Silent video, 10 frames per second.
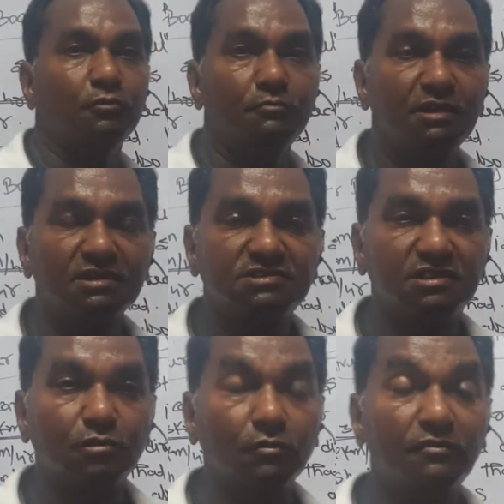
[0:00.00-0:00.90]
to B is
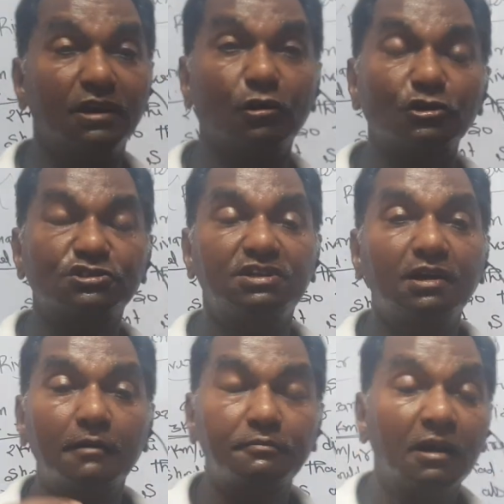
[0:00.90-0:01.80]
0. Velocity
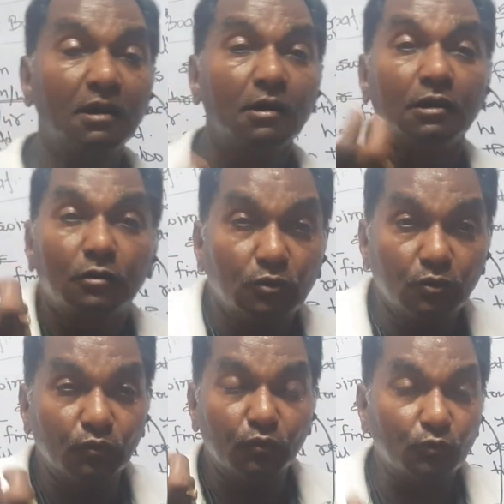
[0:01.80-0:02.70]
of
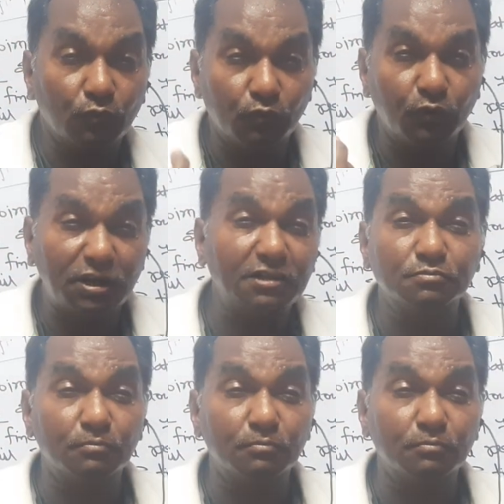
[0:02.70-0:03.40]
what is